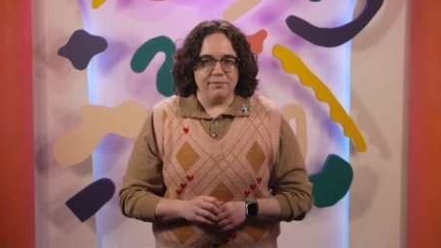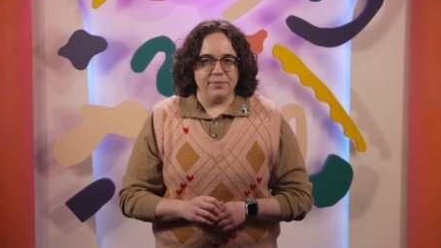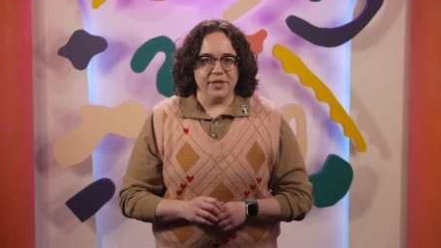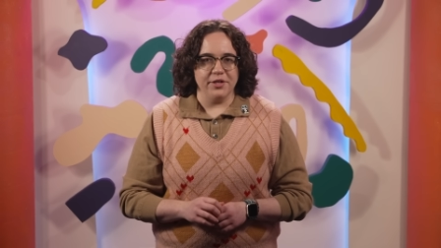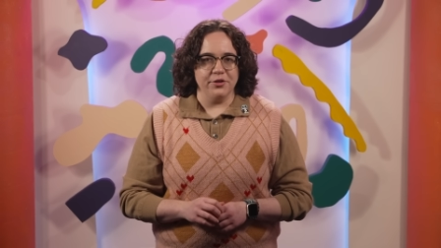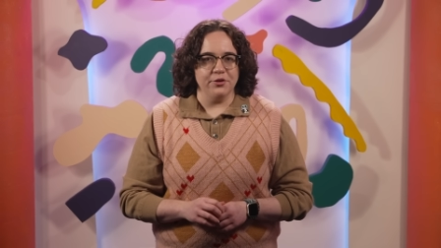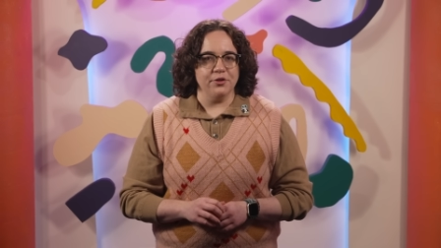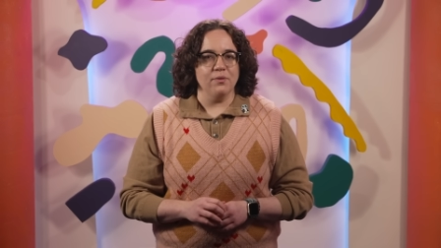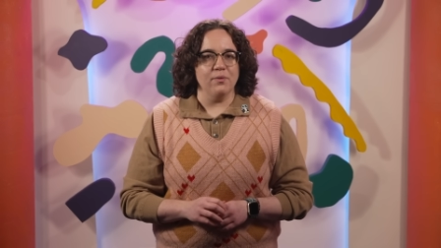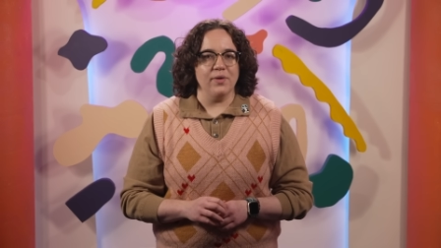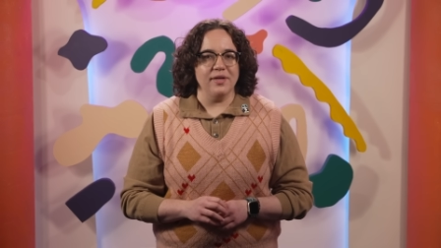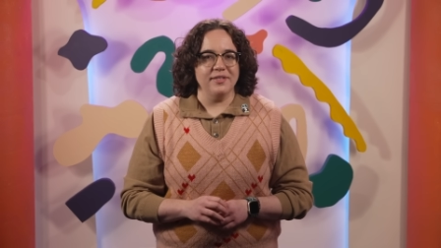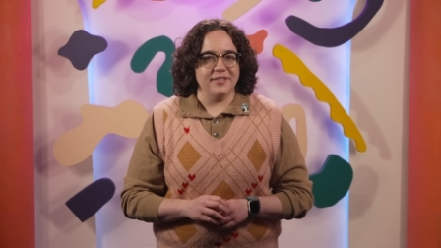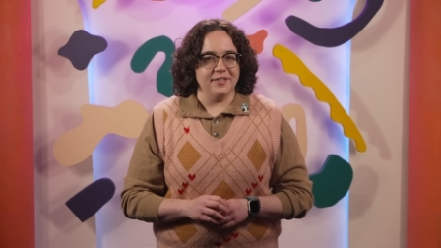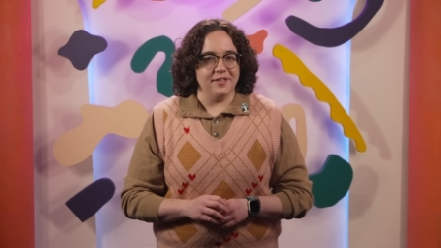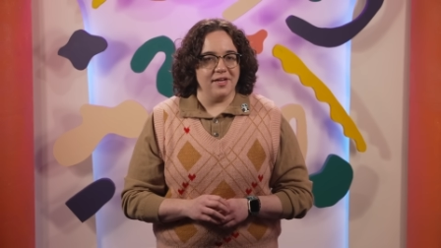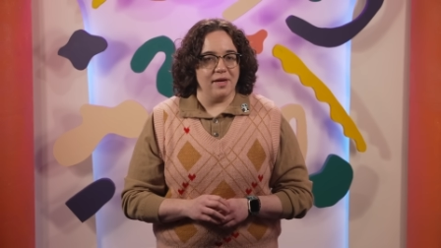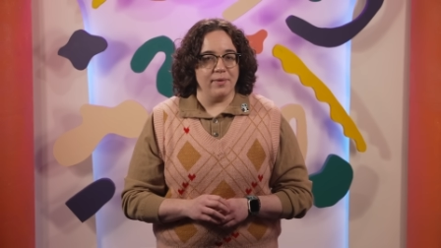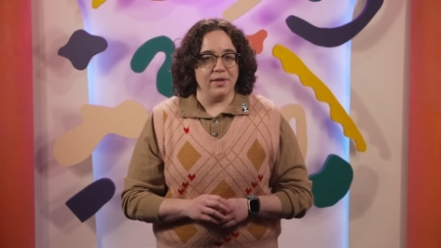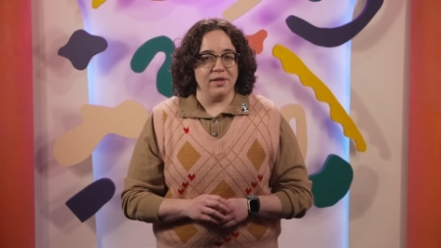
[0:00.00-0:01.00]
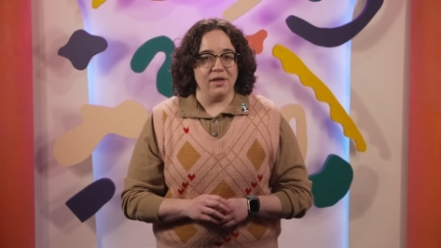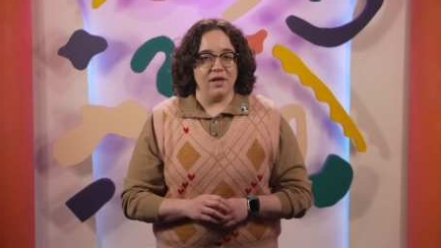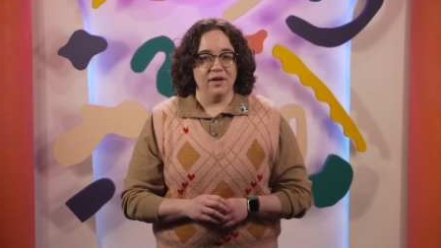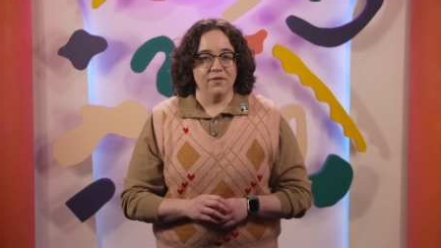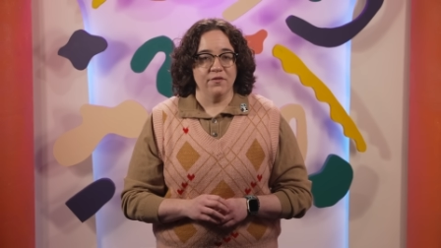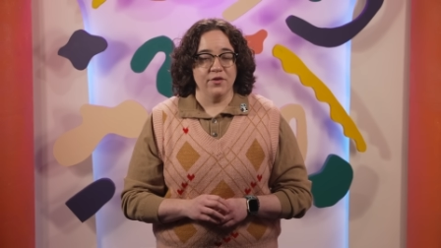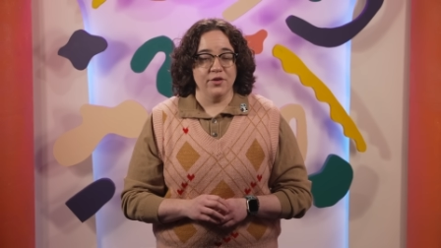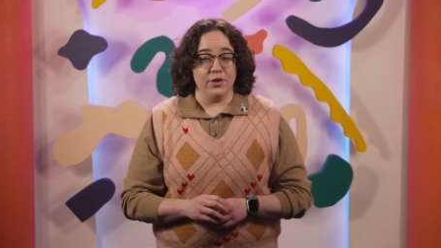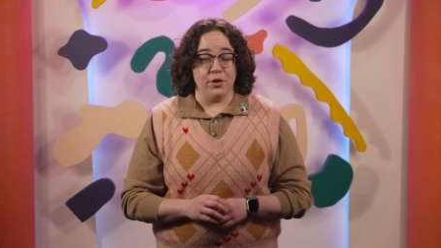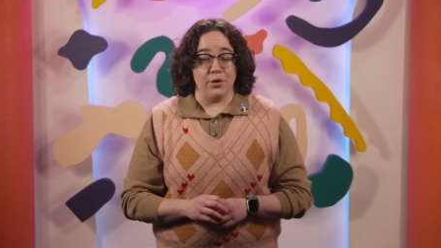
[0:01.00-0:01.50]
but you'll want to come
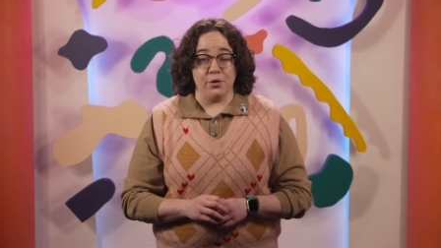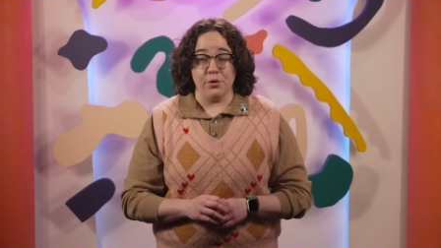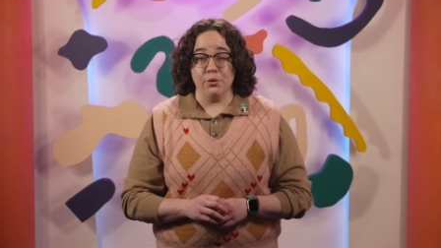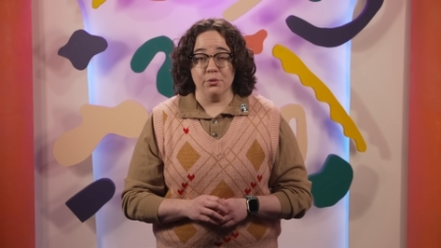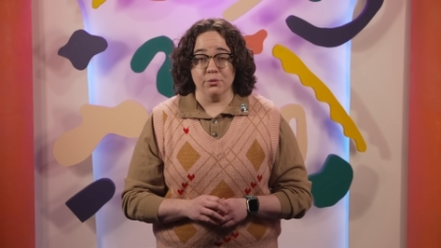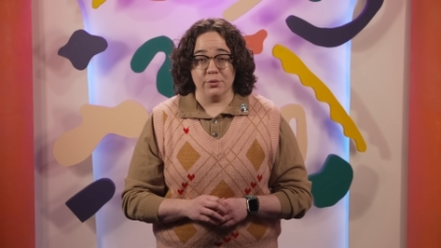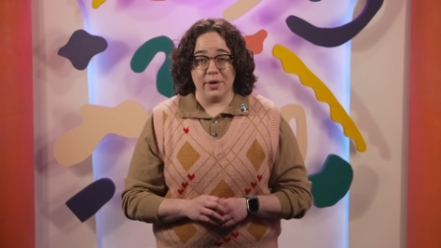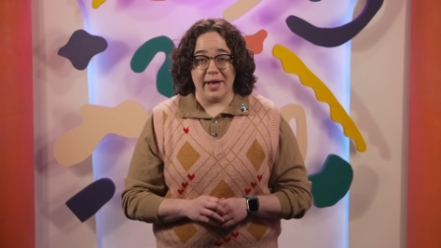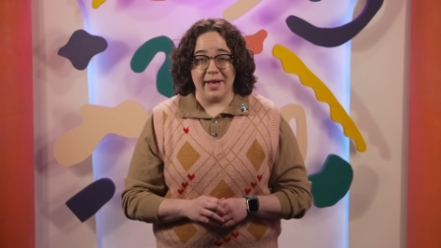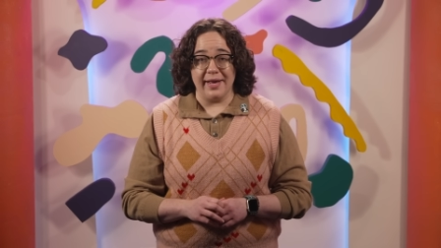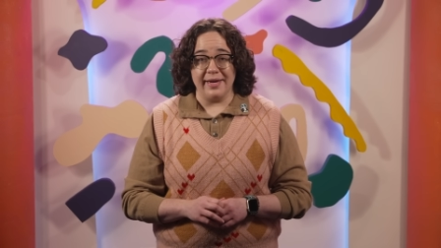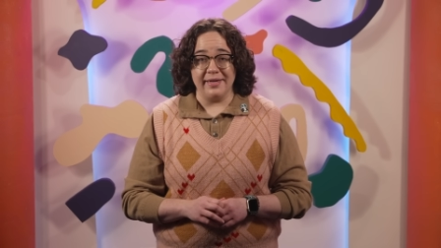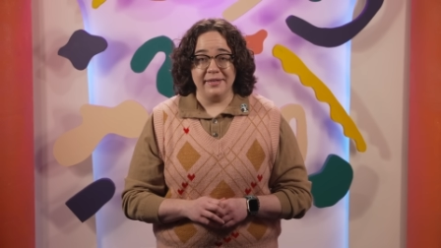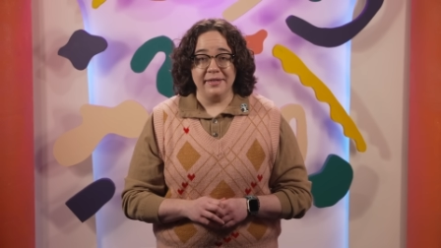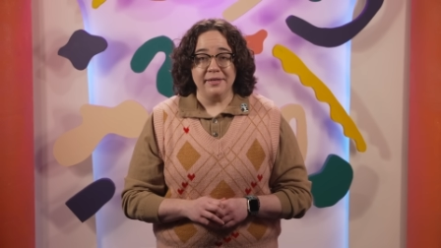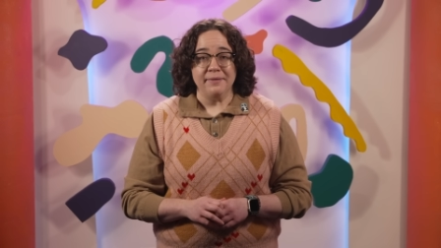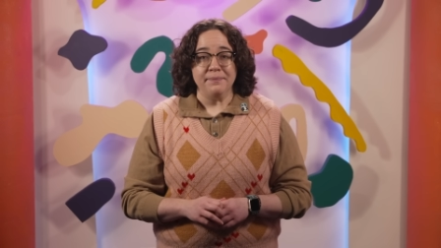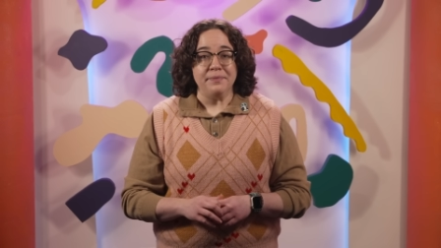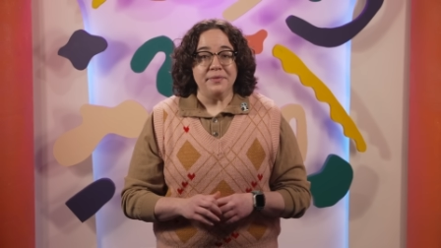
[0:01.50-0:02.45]
along for the whole ride.